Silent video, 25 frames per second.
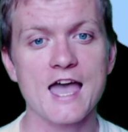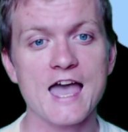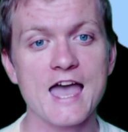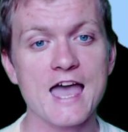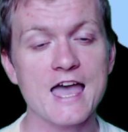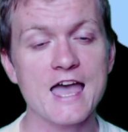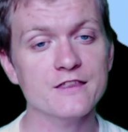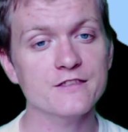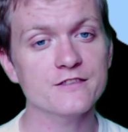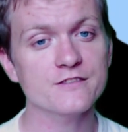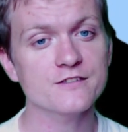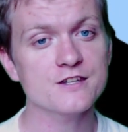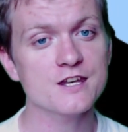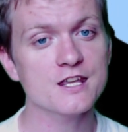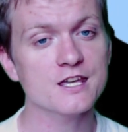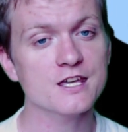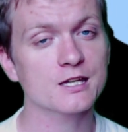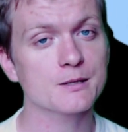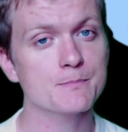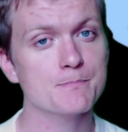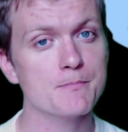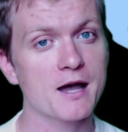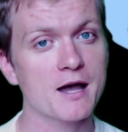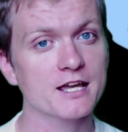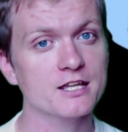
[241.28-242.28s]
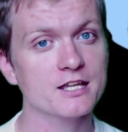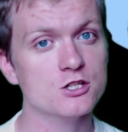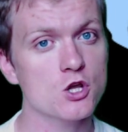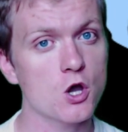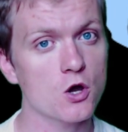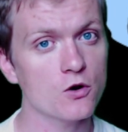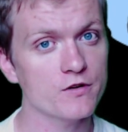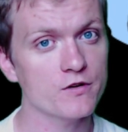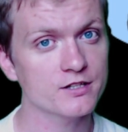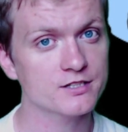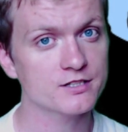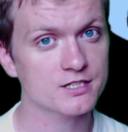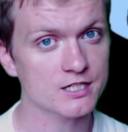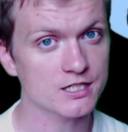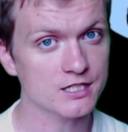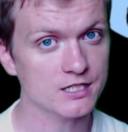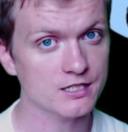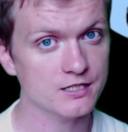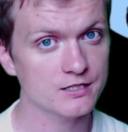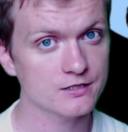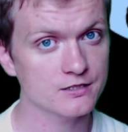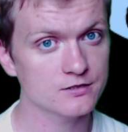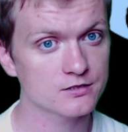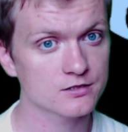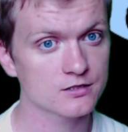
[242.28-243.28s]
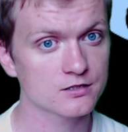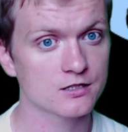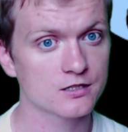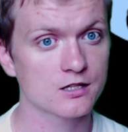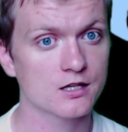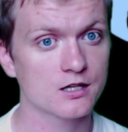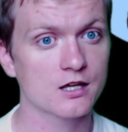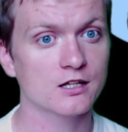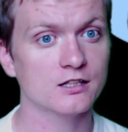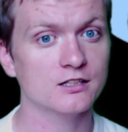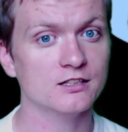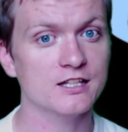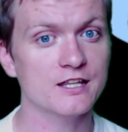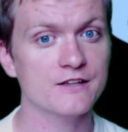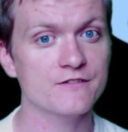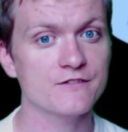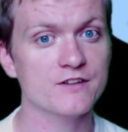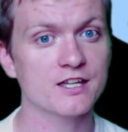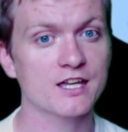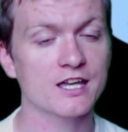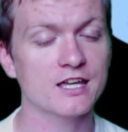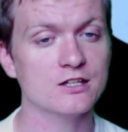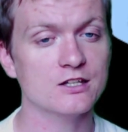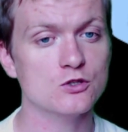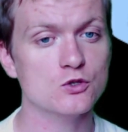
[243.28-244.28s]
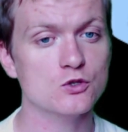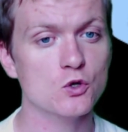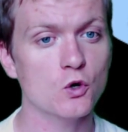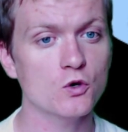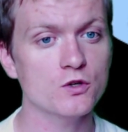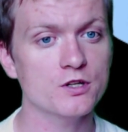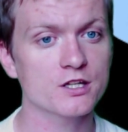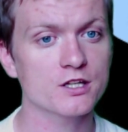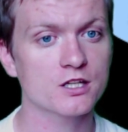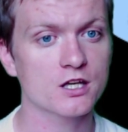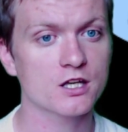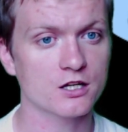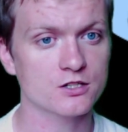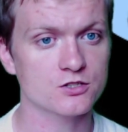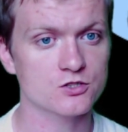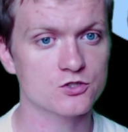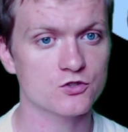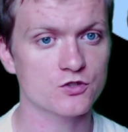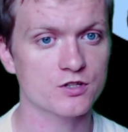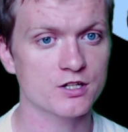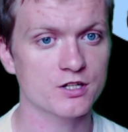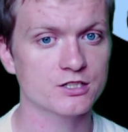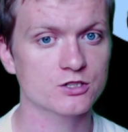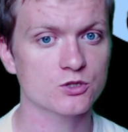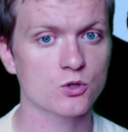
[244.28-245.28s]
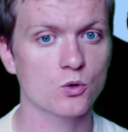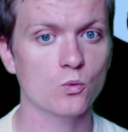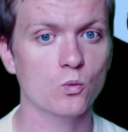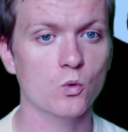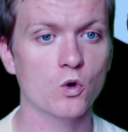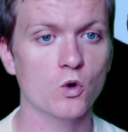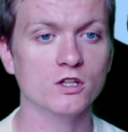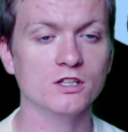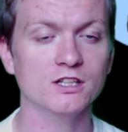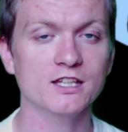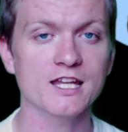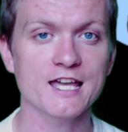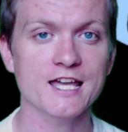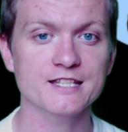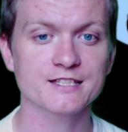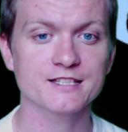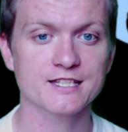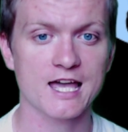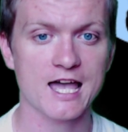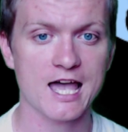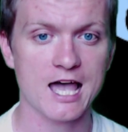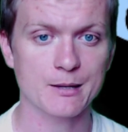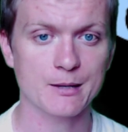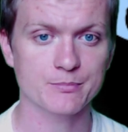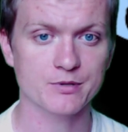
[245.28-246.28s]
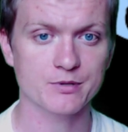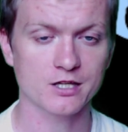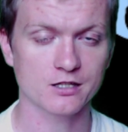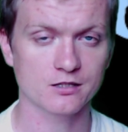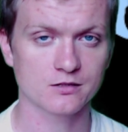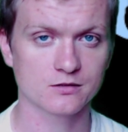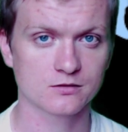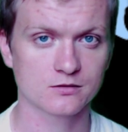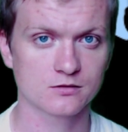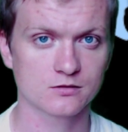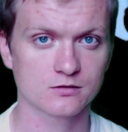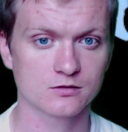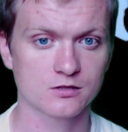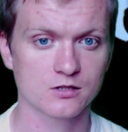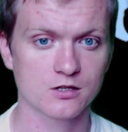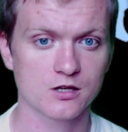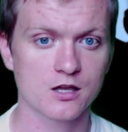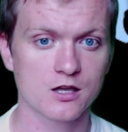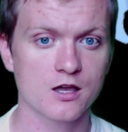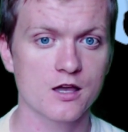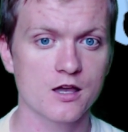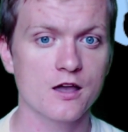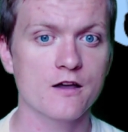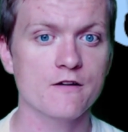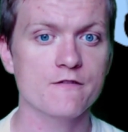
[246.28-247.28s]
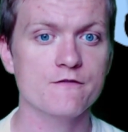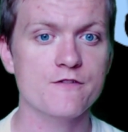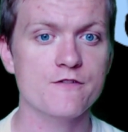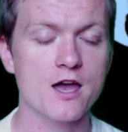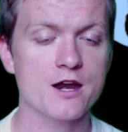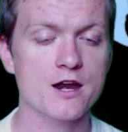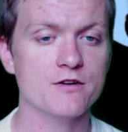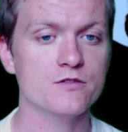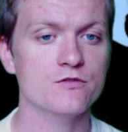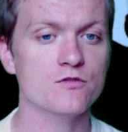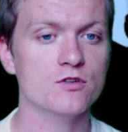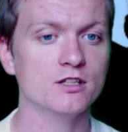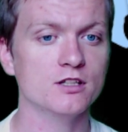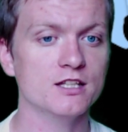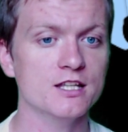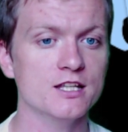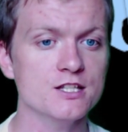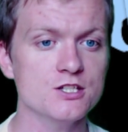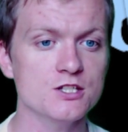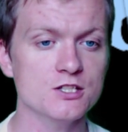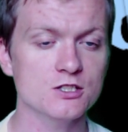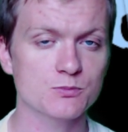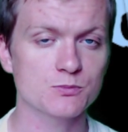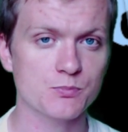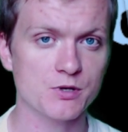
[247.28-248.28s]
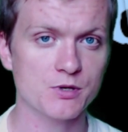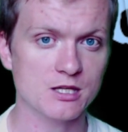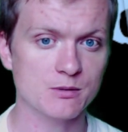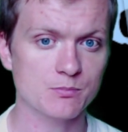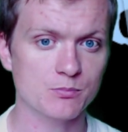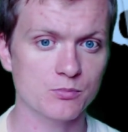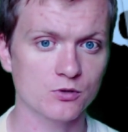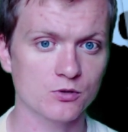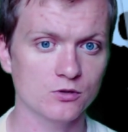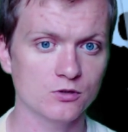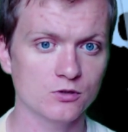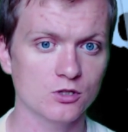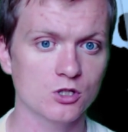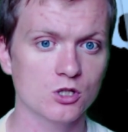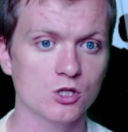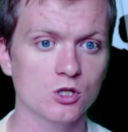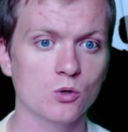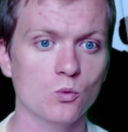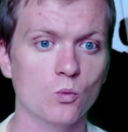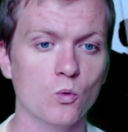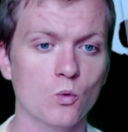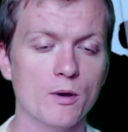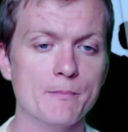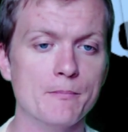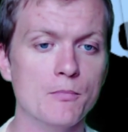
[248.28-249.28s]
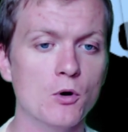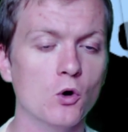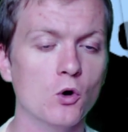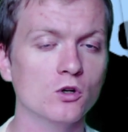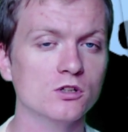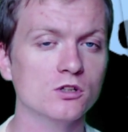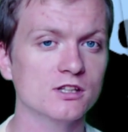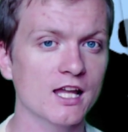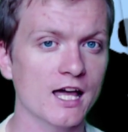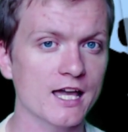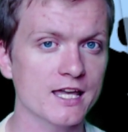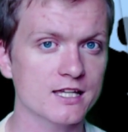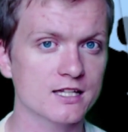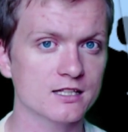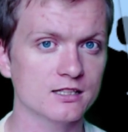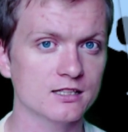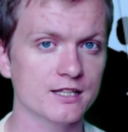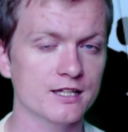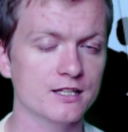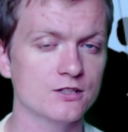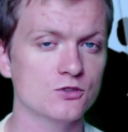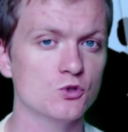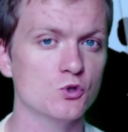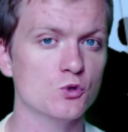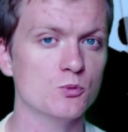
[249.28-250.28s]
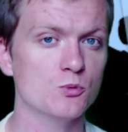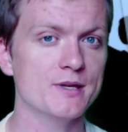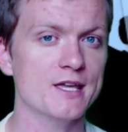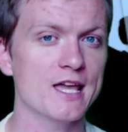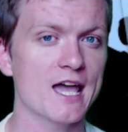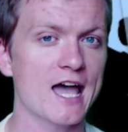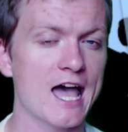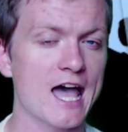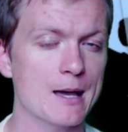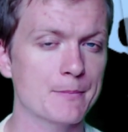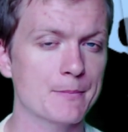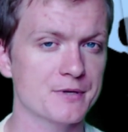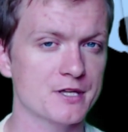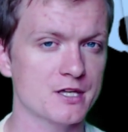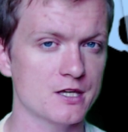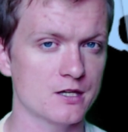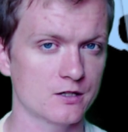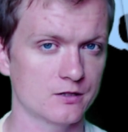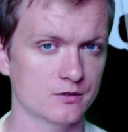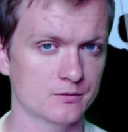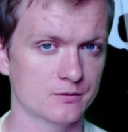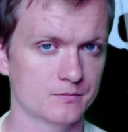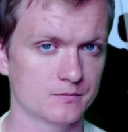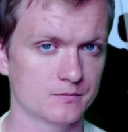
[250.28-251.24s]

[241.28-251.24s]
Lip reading: Ethnic minorities living in Nordic countries were less happy. Very religious people were more likely to be happier.